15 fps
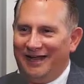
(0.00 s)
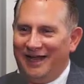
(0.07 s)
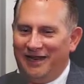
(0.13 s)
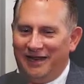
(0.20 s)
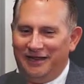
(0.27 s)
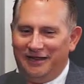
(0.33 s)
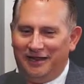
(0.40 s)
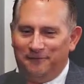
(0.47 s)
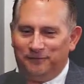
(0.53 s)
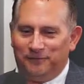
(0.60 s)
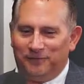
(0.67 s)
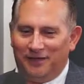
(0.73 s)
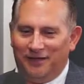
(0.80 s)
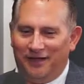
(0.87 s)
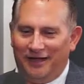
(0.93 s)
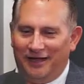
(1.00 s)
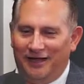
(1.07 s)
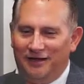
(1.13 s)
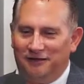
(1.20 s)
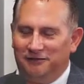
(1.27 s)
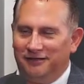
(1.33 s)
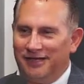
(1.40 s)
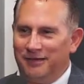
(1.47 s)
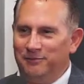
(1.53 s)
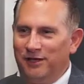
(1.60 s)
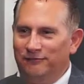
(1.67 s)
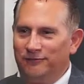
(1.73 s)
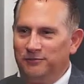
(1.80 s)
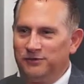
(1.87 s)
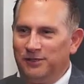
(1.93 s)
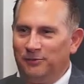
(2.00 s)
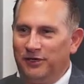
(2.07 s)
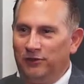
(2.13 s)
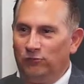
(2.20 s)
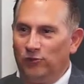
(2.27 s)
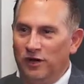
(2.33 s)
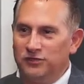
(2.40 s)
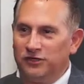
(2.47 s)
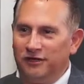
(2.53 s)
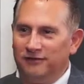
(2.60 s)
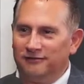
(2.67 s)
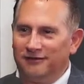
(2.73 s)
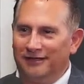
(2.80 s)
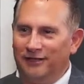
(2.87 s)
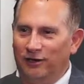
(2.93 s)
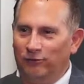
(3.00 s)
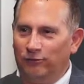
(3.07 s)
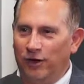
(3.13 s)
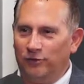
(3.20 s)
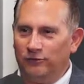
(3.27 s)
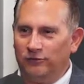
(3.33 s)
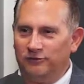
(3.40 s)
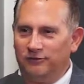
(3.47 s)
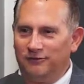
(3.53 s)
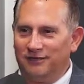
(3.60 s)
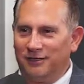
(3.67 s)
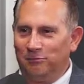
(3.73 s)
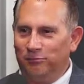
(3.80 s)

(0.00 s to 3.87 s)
I got a um, I got an email from someone in Russia, and they wrote oh, wow.